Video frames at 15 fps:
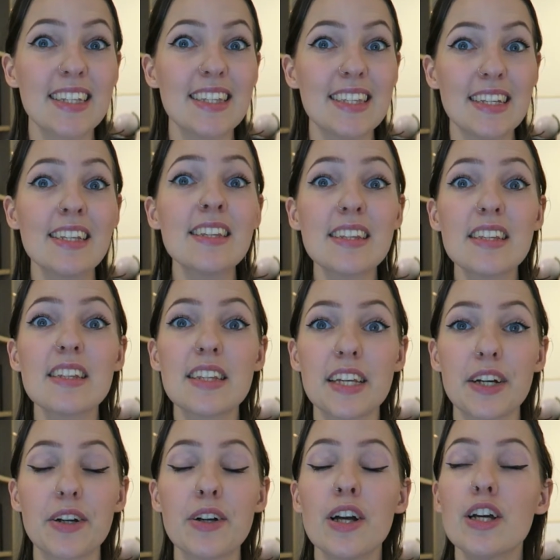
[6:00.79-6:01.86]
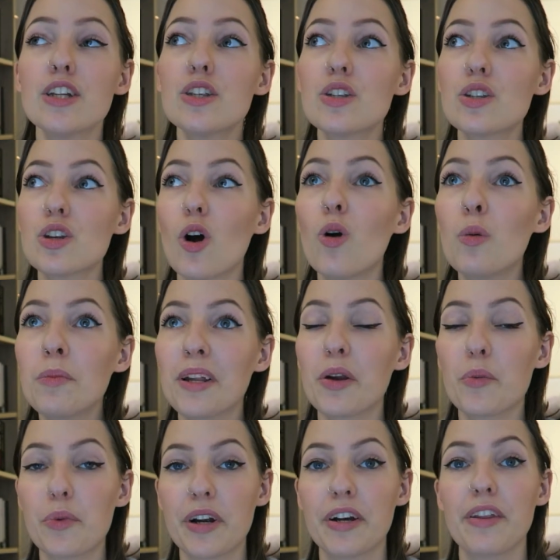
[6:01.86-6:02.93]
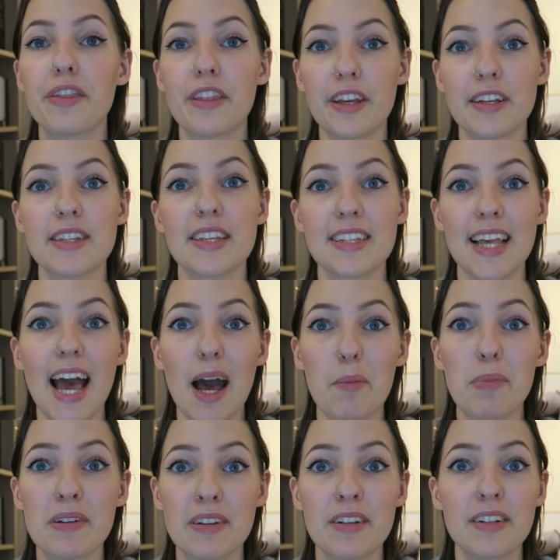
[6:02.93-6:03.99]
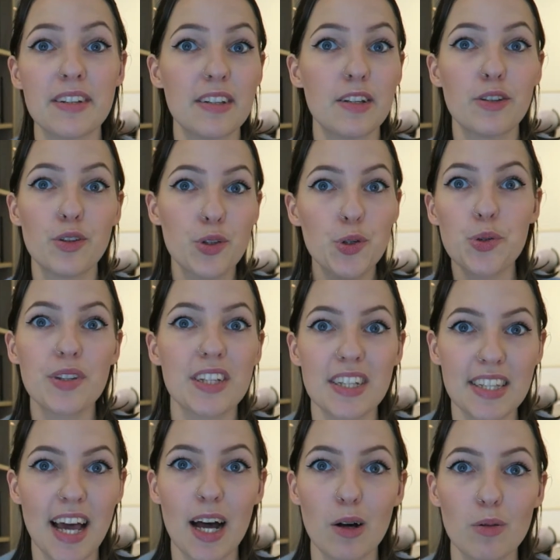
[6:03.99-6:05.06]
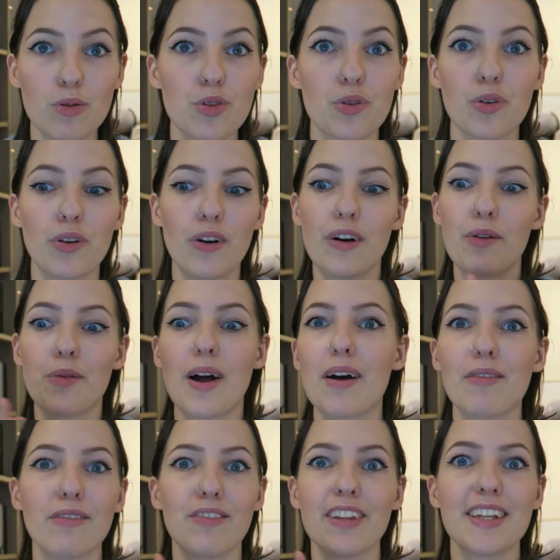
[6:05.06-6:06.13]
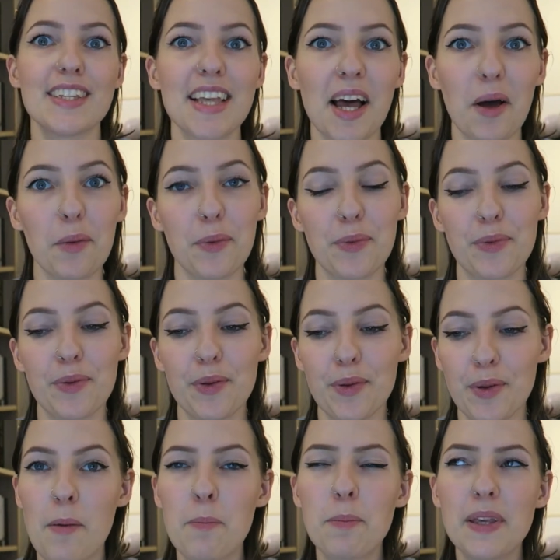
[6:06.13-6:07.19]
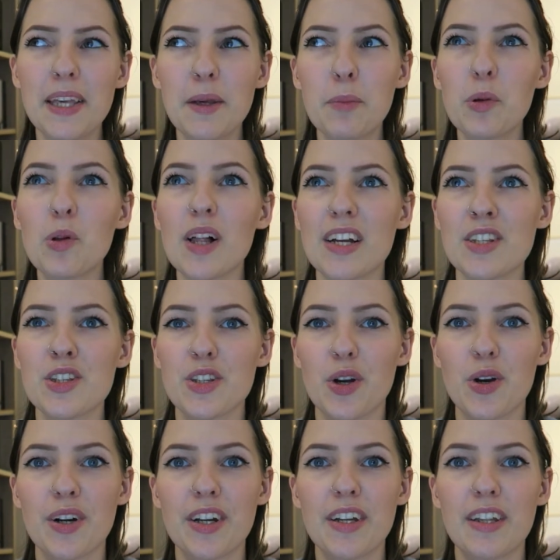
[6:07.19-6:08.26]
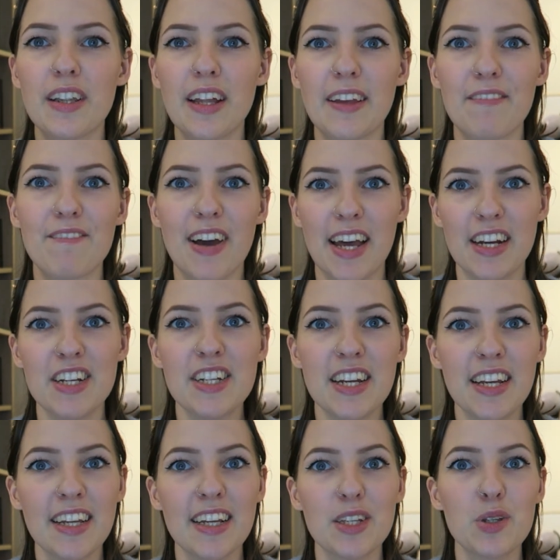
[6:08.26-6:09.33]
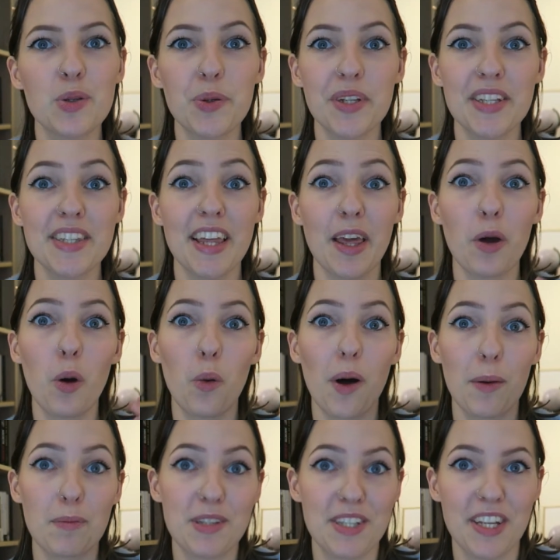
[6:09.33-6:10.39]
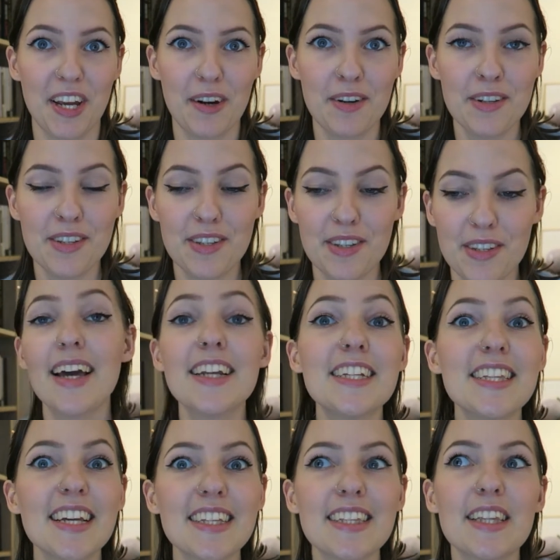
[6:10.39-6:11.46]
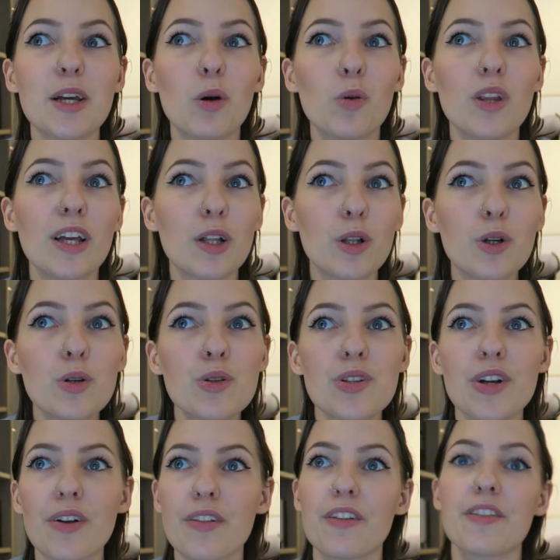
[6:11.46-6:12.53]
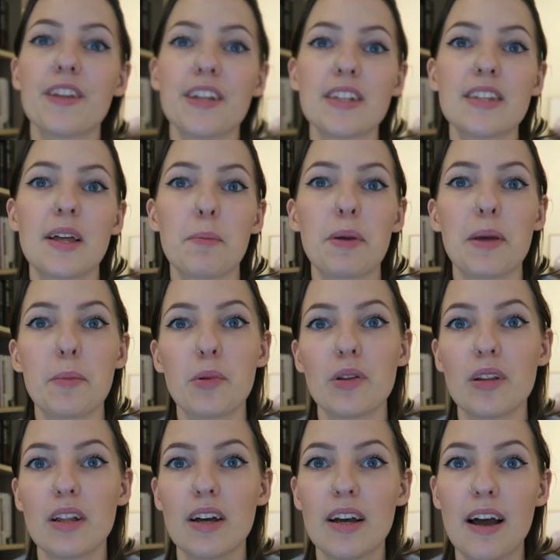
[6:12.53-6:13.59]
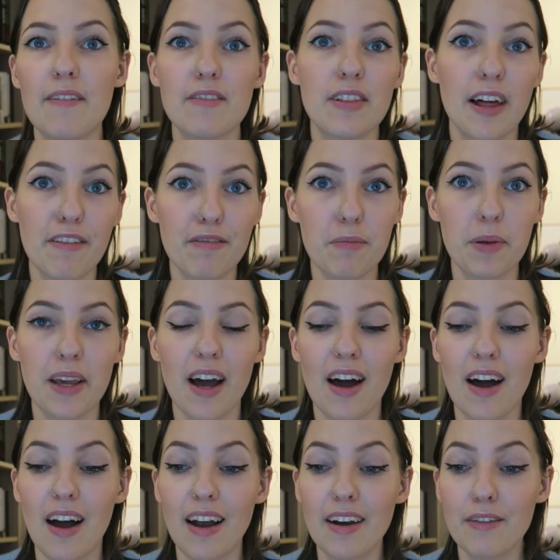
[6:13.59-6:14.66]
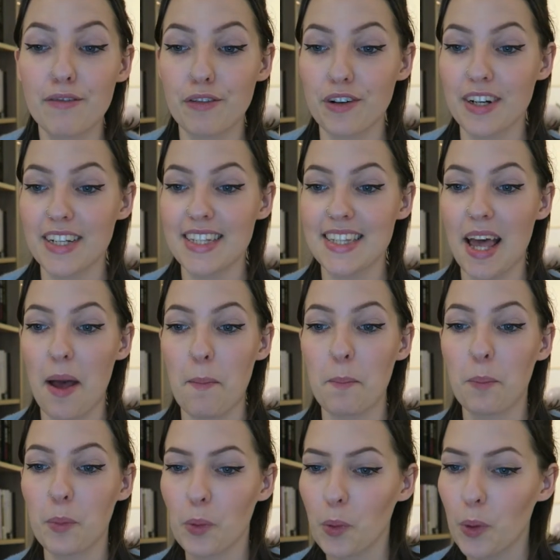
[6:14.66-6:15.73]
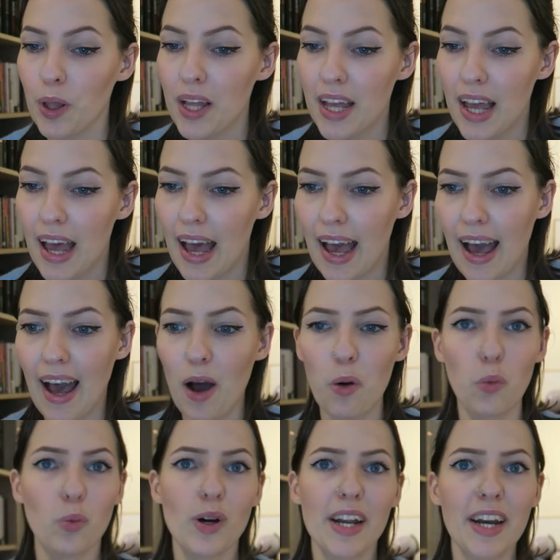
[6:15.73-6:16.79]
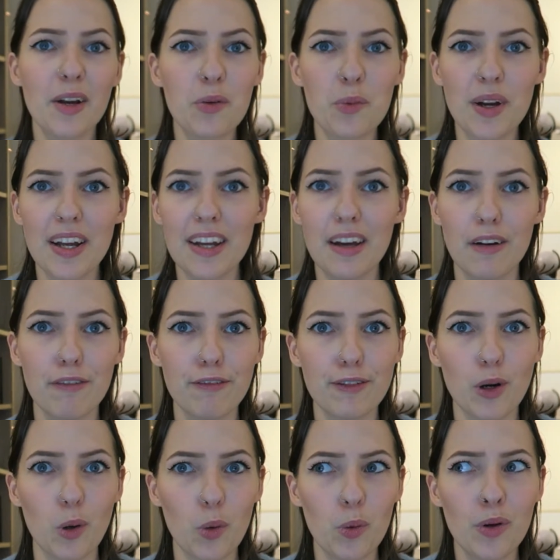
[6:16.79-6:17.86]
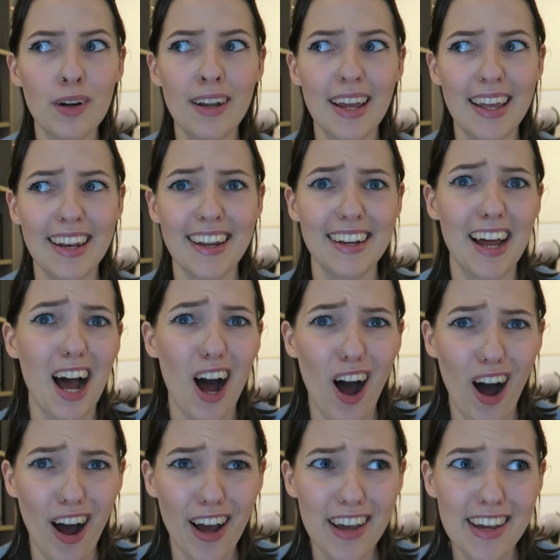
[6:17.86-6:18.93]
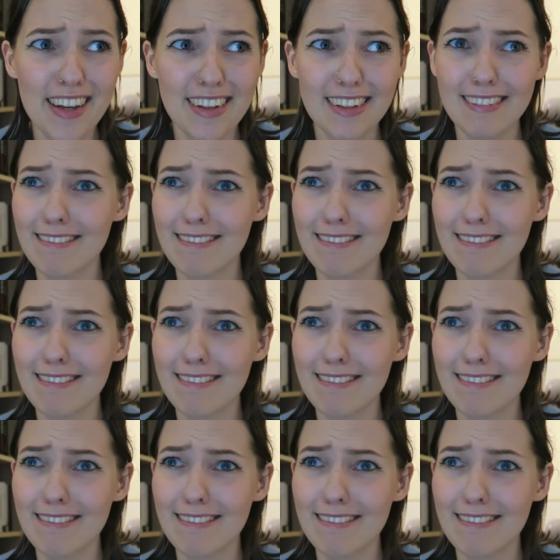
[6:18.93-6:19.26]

and since this year, so many weird things has happened to this house or around this house. And people have started like vanishing as soon as they go upstairs. And it says the only clues are the things that people have left behind. For example, a wedding ring, a phone, and an eye.